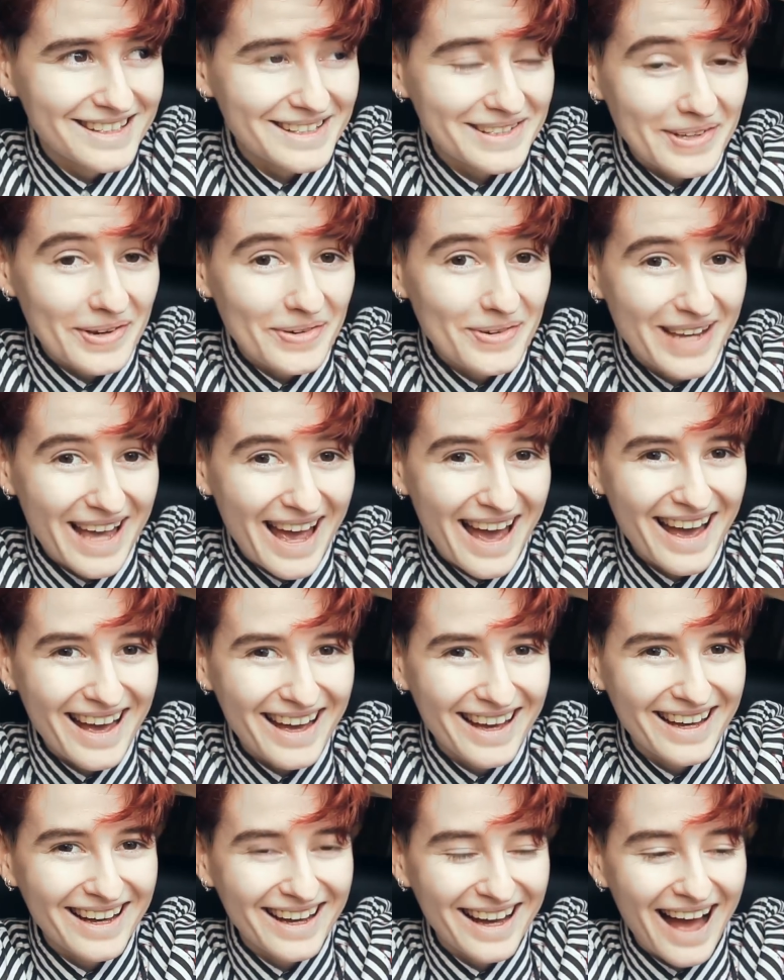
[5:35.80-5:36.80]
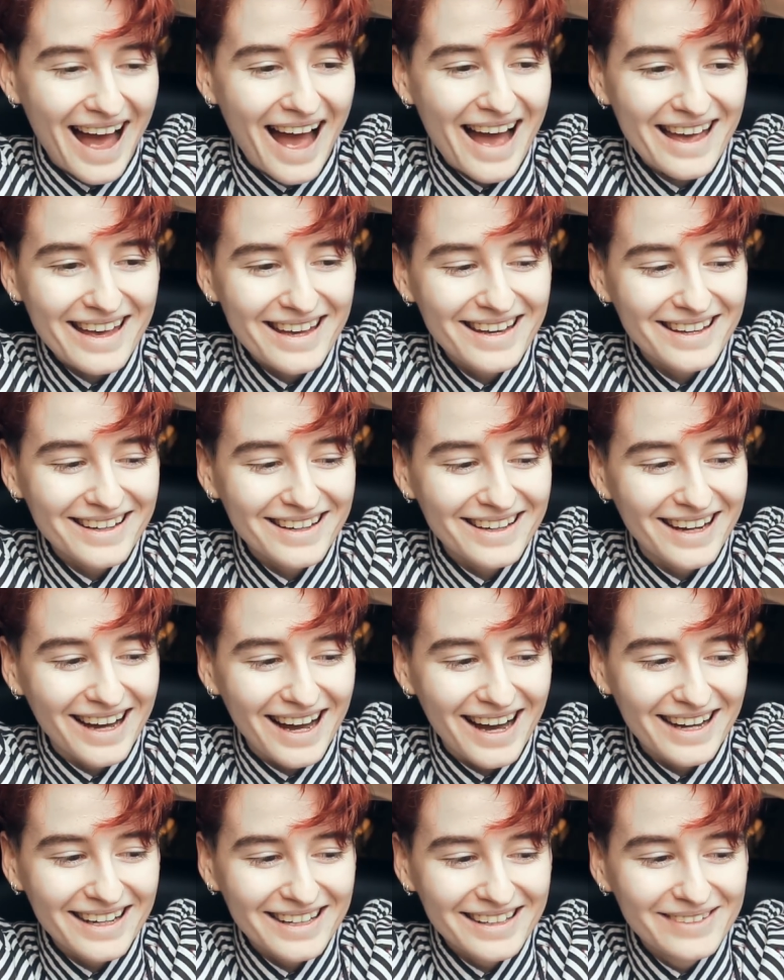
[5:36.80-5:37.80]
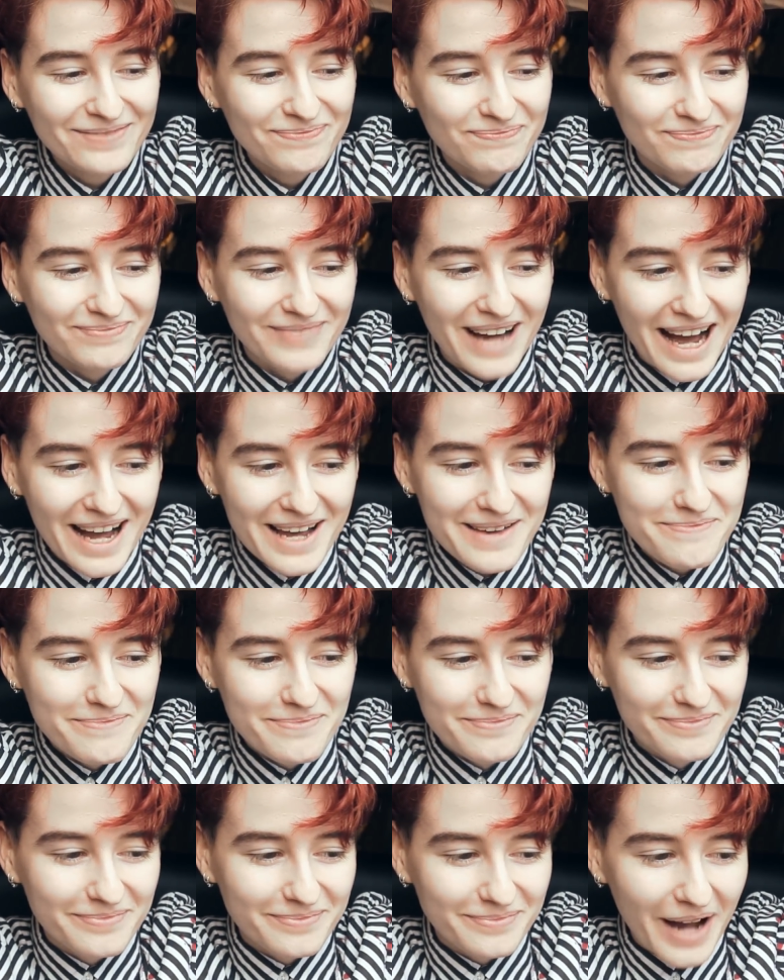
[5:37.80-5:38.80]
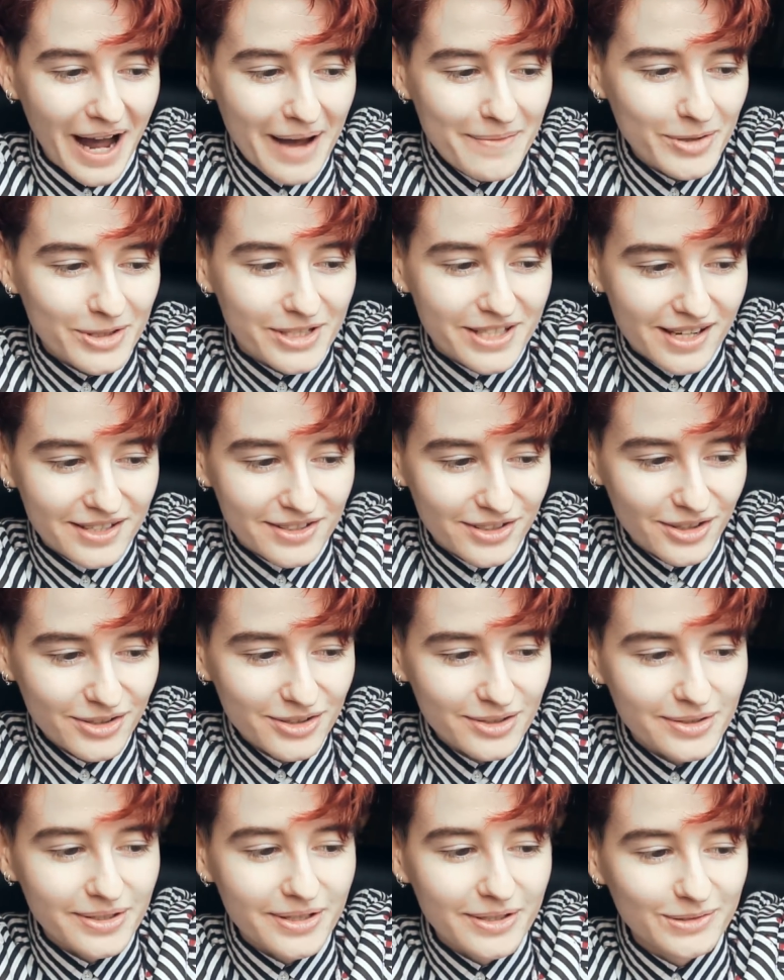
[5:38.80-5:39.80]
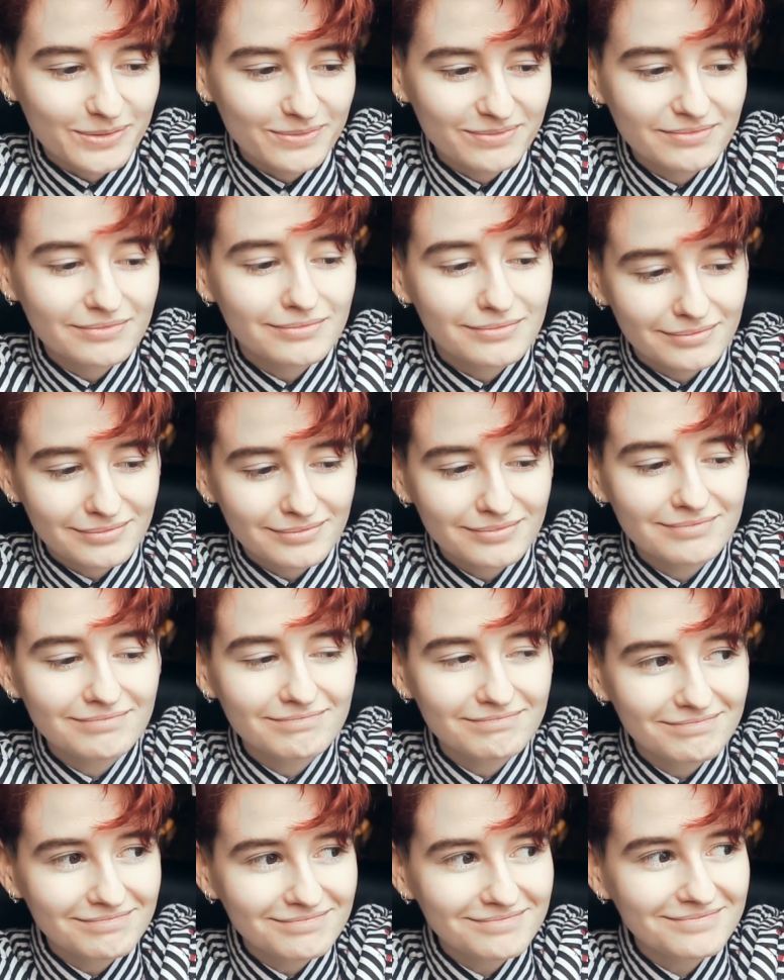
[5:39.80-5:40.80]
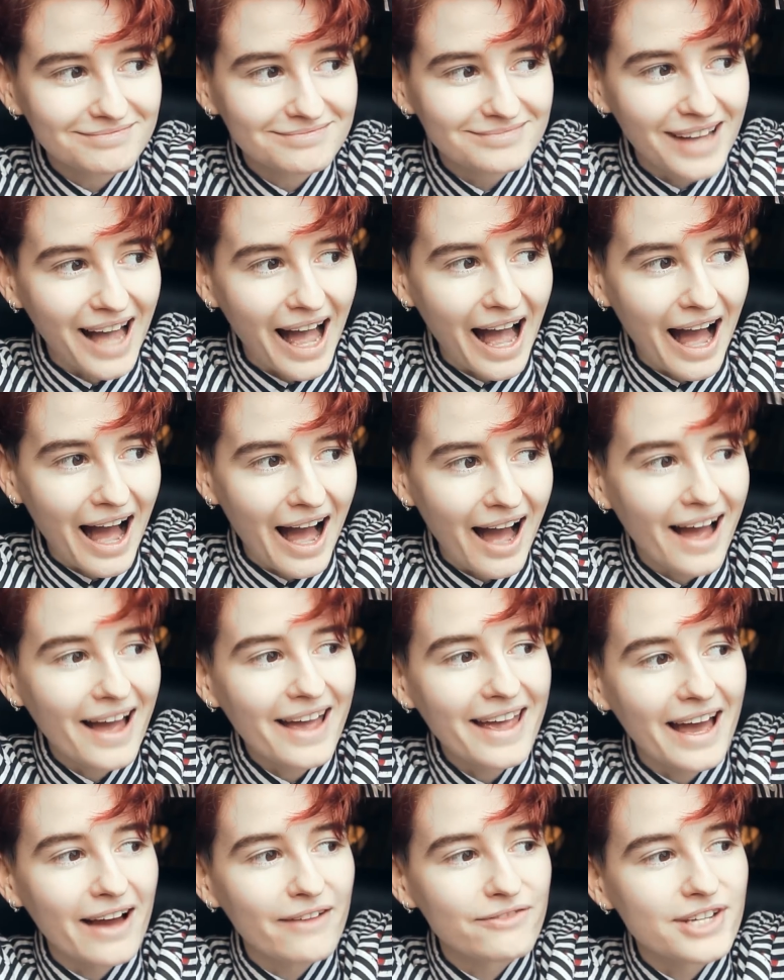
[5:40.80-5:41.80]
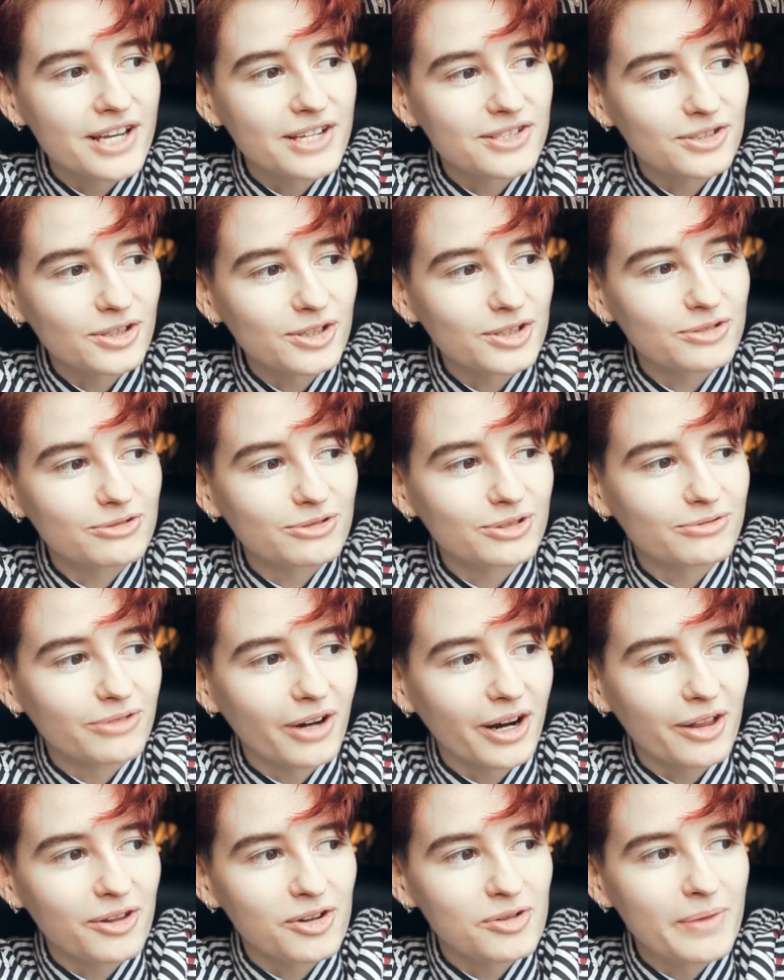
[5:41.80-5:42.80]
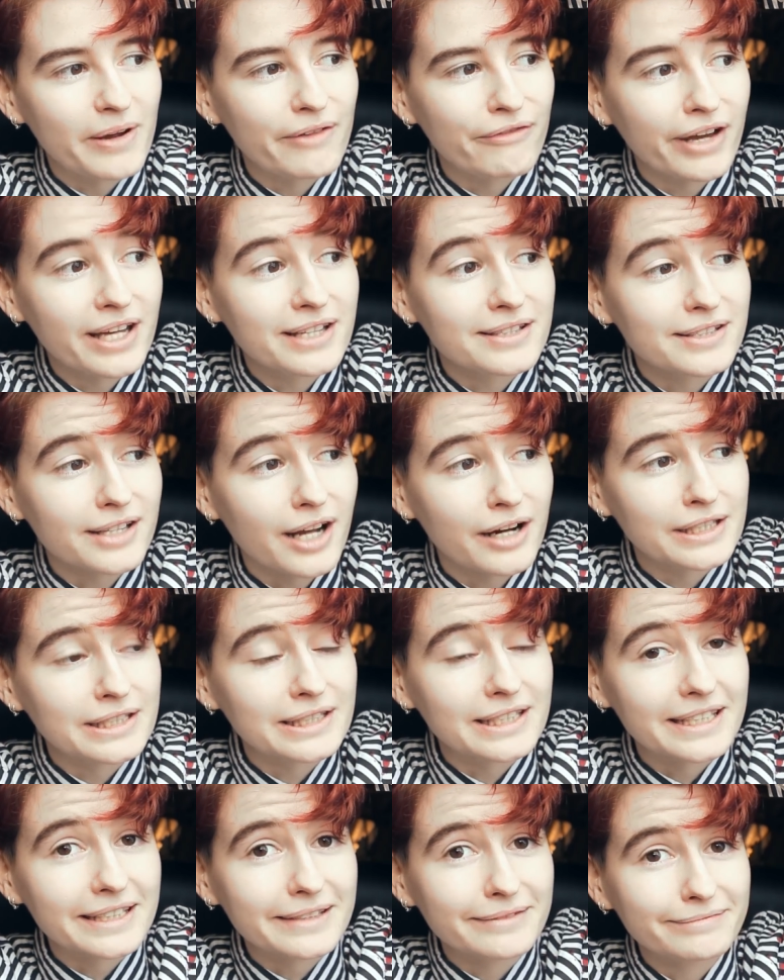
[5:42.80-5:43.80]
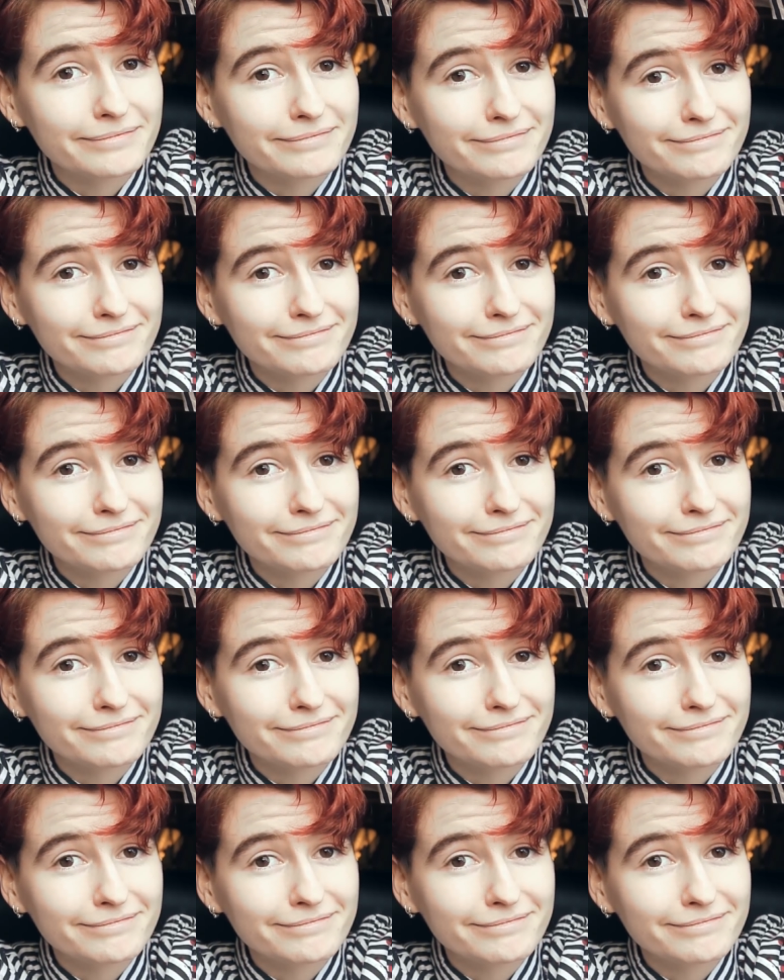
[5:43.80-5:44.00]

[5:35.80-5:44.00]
So yeah, I I'm I'm I'm on testosterone. I have testosterone running through my veins currently.